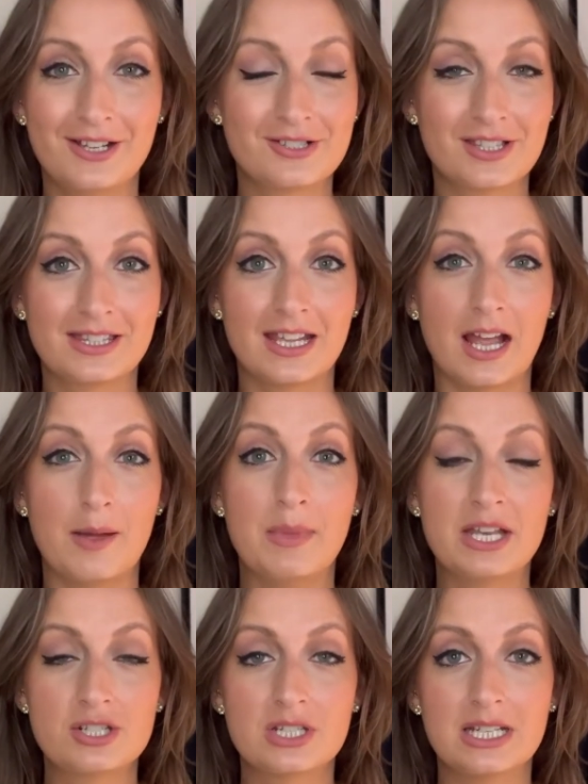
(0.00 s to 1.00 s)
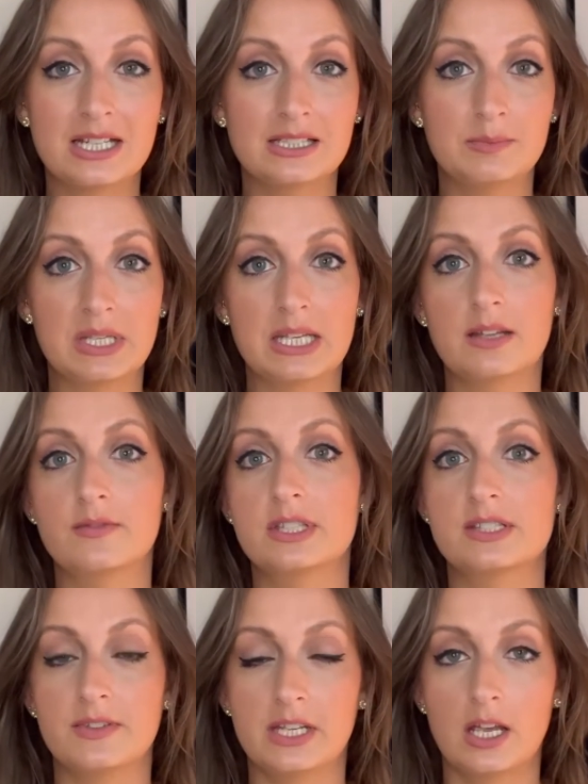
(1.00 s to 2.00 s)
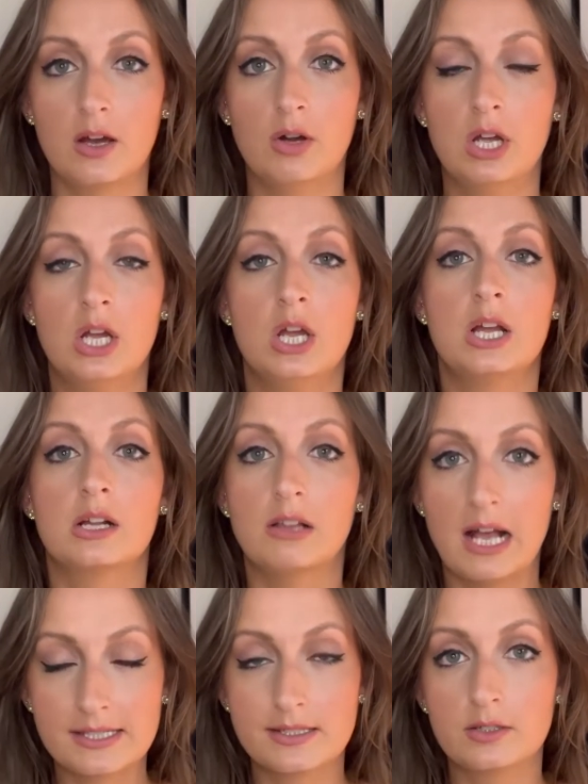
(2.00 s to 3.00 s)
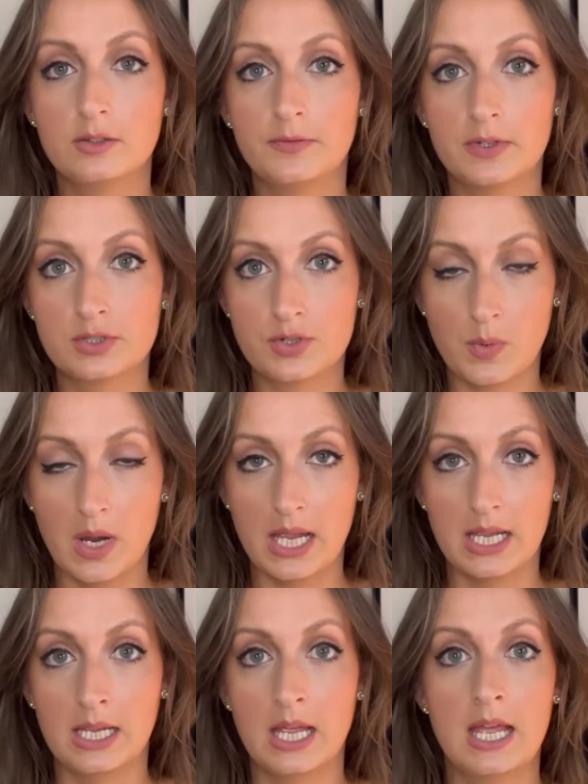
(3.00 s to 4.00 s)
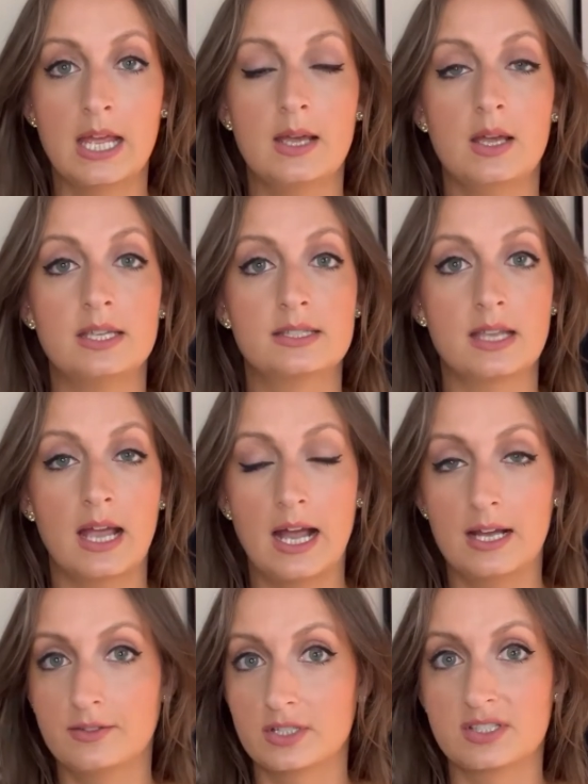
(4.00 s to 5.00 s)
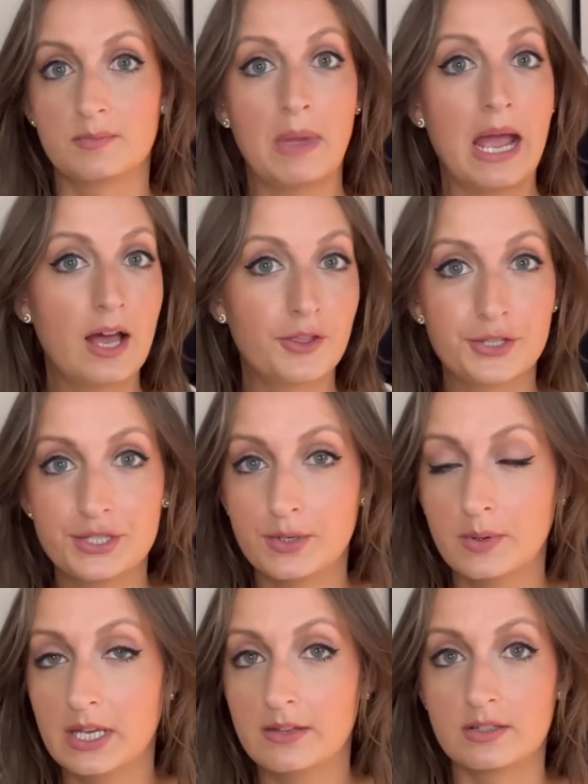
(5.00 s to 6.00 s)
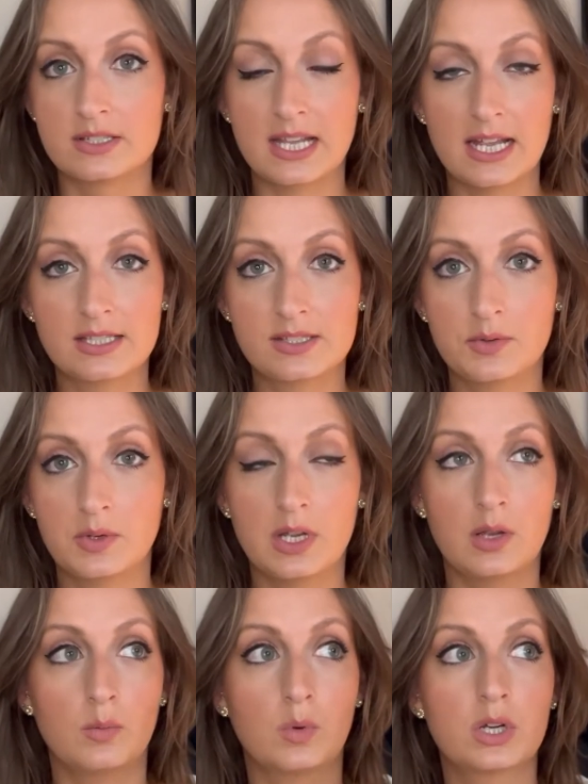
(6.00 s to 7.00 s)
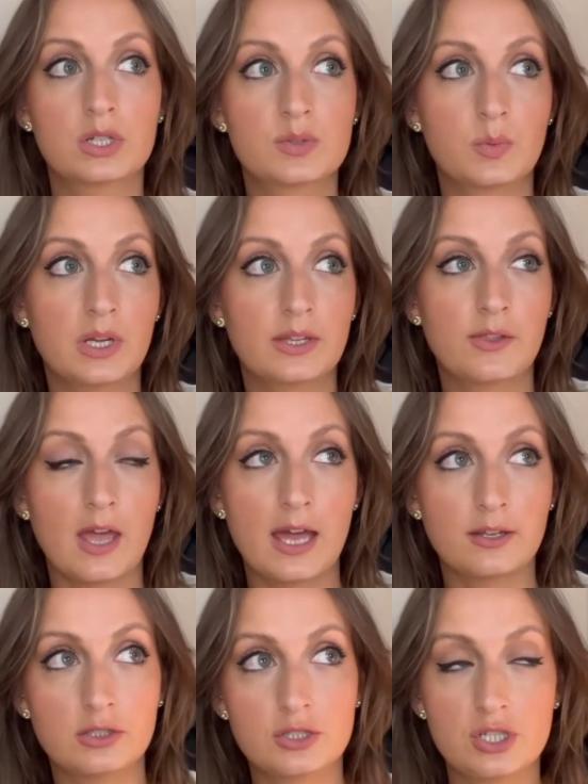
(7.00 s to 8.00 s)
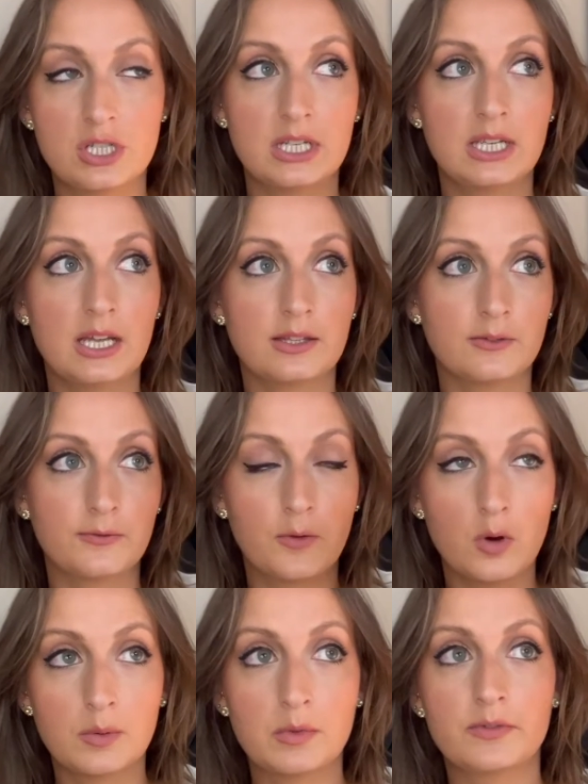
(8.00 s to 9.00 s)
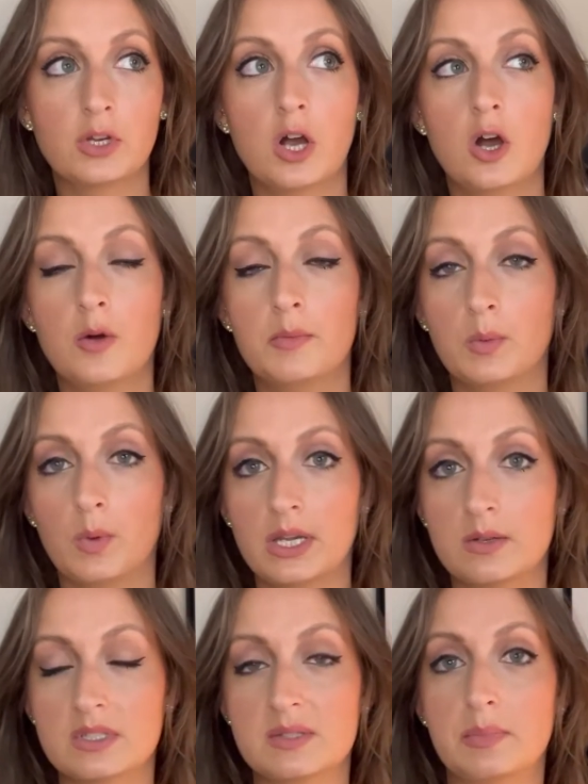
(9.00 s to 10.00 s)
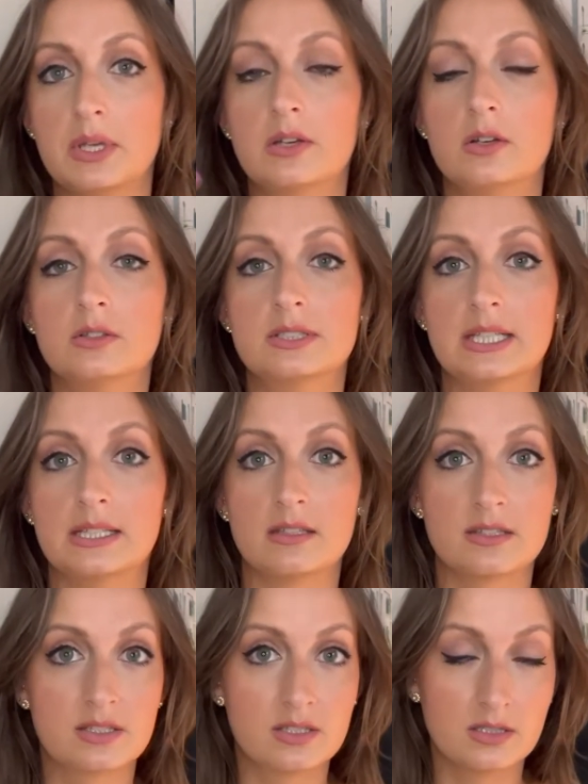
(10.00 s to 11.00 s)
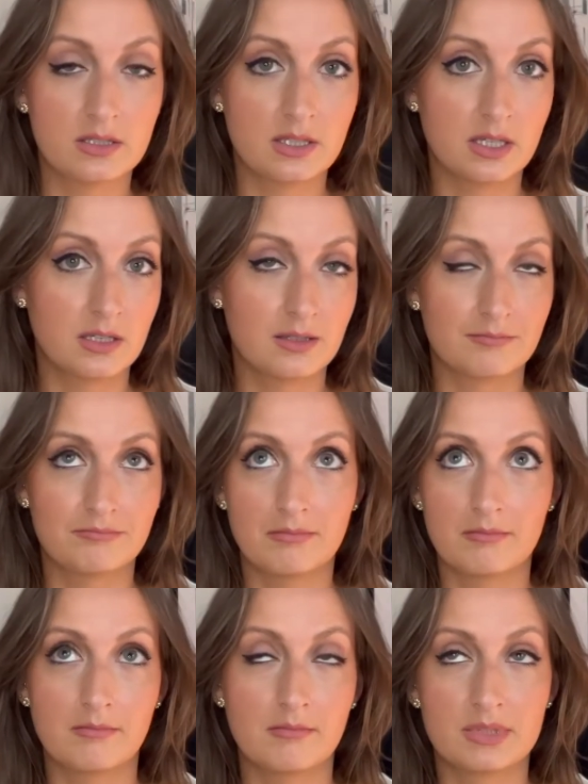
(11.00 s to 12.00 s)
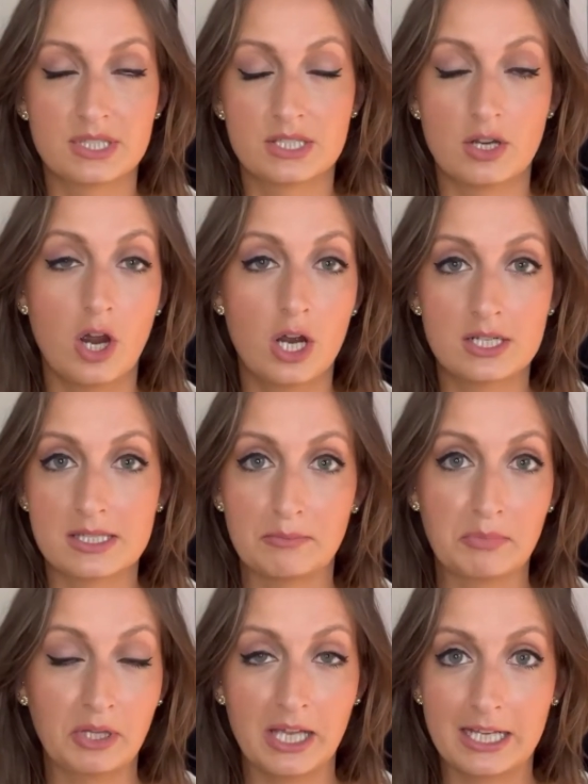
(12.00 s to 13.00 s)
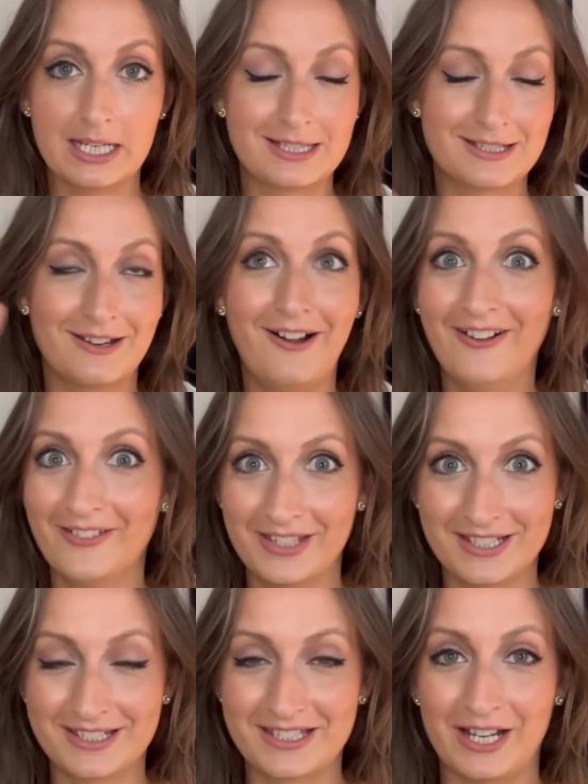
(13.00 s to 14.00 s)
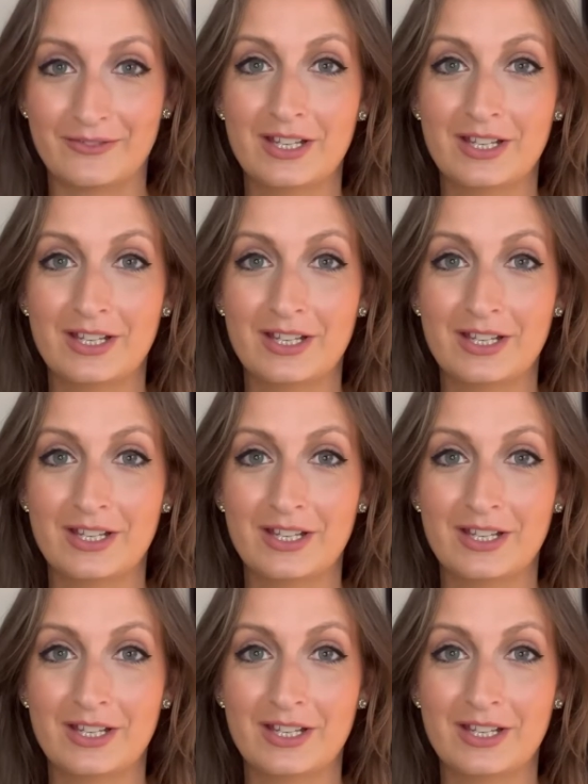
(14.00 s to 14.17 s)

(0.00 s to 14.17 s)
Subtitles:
the thing, I mentioned it in the beginning of this video. Classical Feng Shui is, there's math to it, there's science to it. It works with energy and the form of your home and when it was built and the stars and planets and all of this stuff.